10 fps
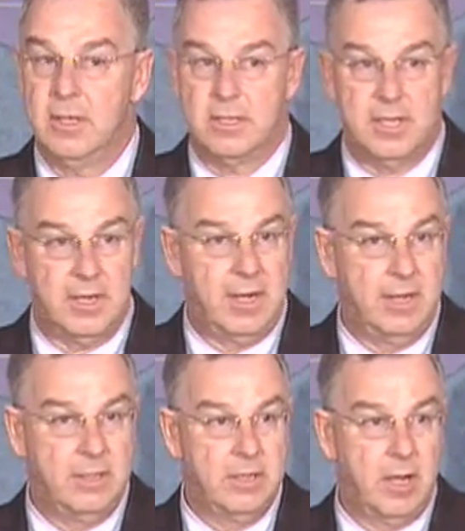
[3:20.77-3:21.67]
to
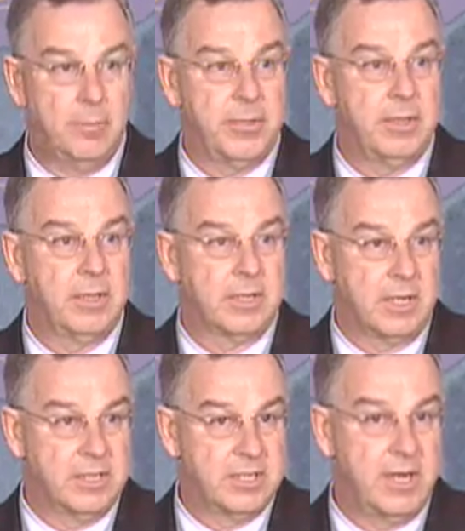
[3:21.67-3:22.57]
end up
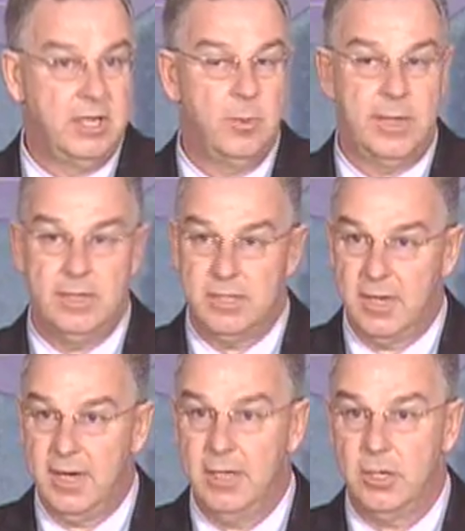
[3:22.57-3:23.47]
continuing to
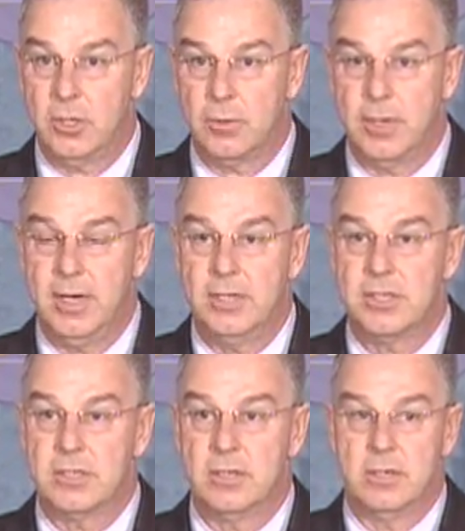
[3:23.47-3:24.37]

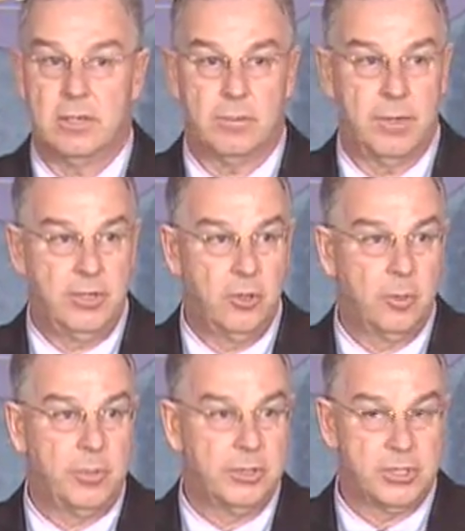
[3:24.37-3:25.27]
increase
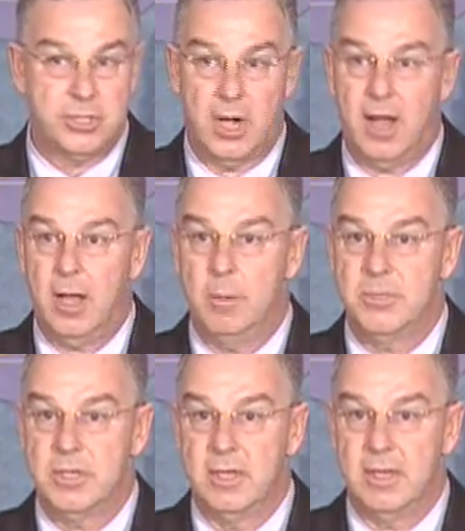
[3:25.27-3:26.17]
renewables
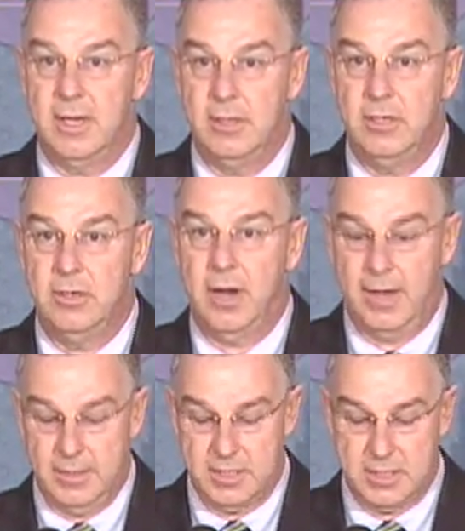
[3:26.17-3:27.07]
jobs in the
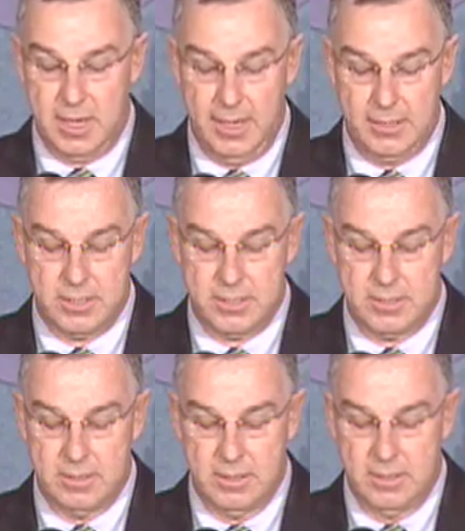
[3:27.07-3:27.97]
United States
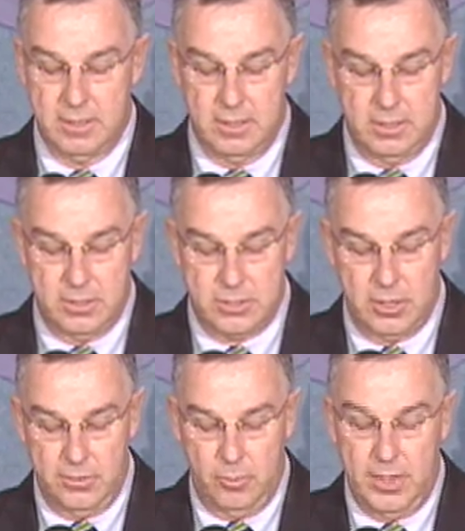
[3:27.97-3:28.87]

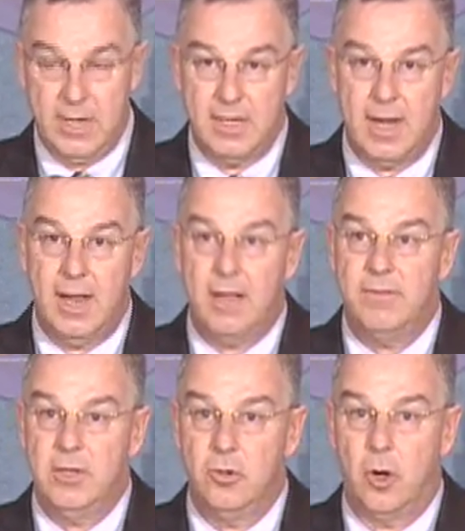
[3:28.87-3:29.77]
so that we can have
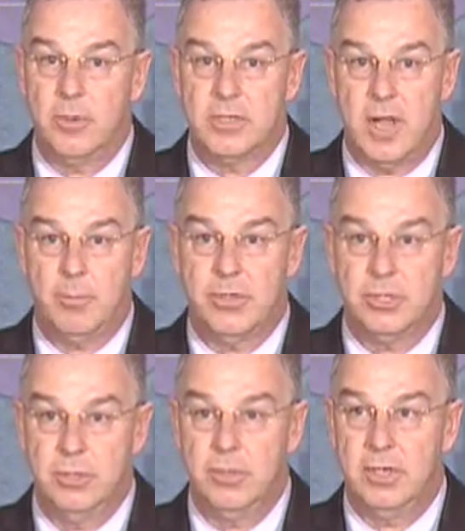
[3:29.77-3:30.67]
the enormous
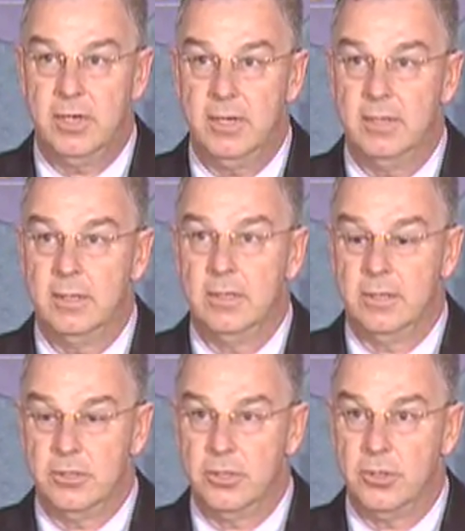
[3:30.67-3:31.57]
opportunity
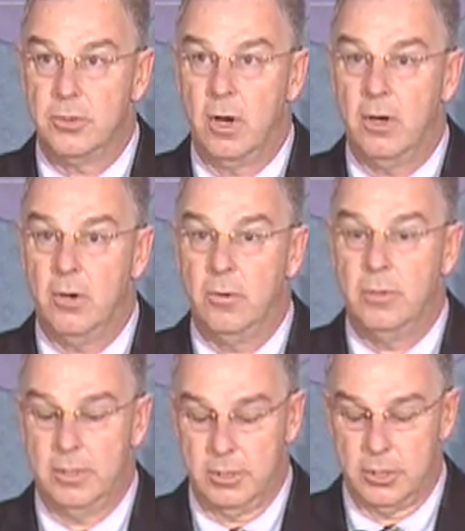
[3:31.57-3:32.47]
to grow
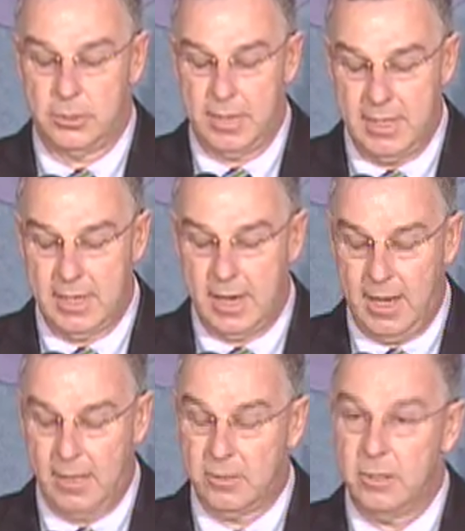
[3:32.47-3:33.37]

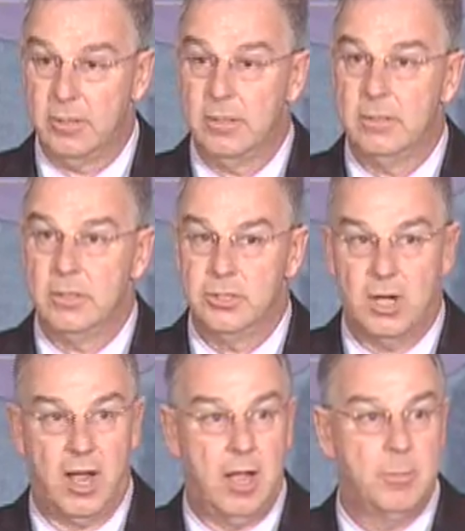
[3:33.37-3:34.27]
green-collar
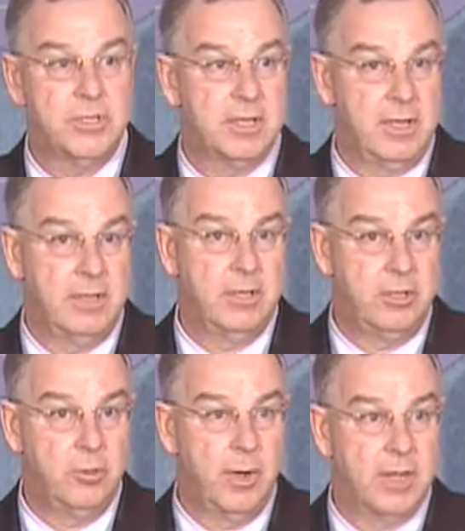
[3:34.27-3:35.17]
jobs in the
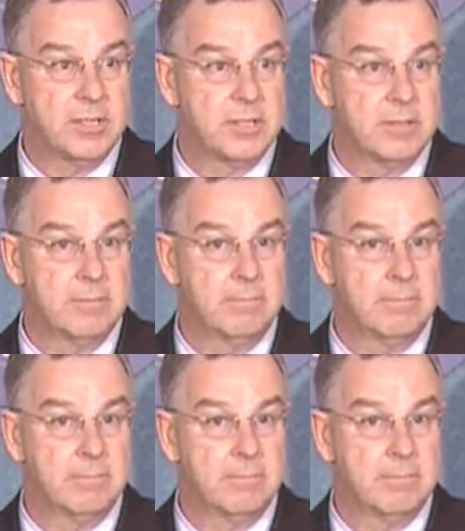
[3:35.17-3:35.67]
U.S.